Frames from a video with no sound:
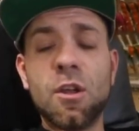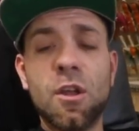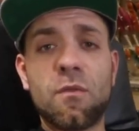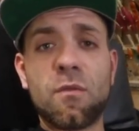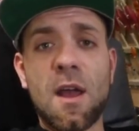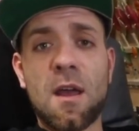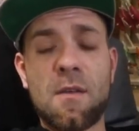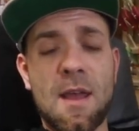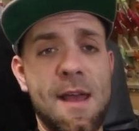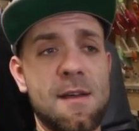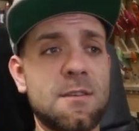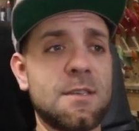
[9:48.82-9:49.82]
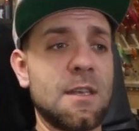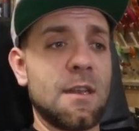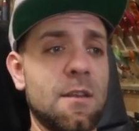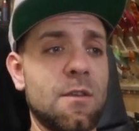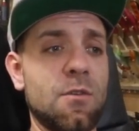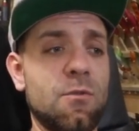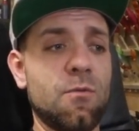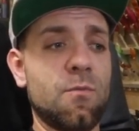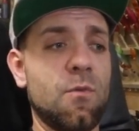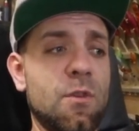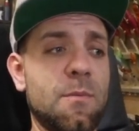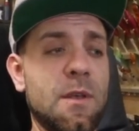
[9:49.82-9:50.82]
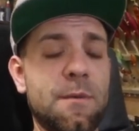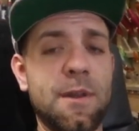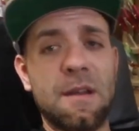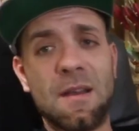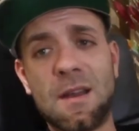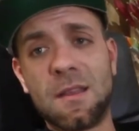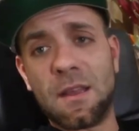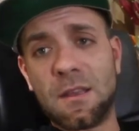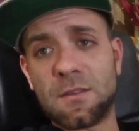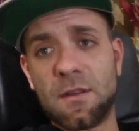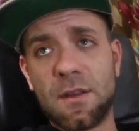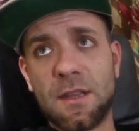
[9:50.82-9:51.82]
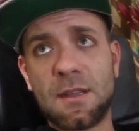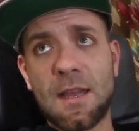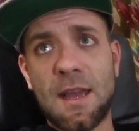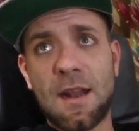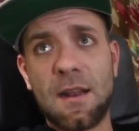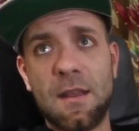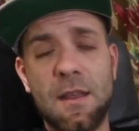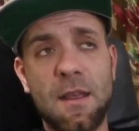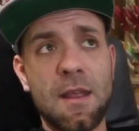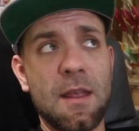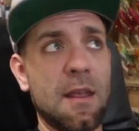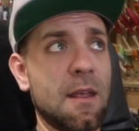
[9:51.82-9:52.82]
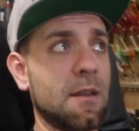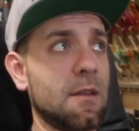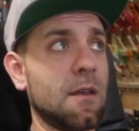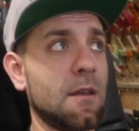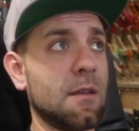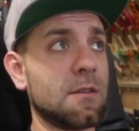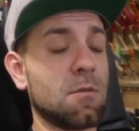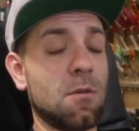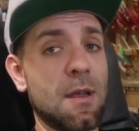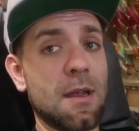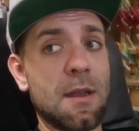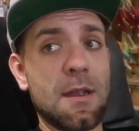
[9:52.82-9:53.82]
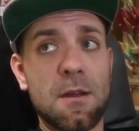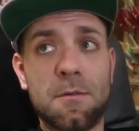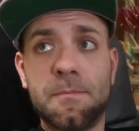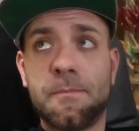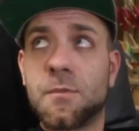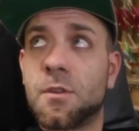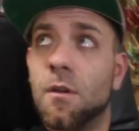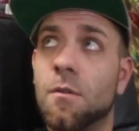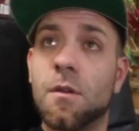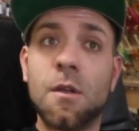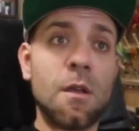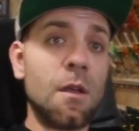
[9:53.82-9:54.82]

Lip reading: It'd rattle a house and you wouldn't be able to hear anything. So I did that and it's quiet now. So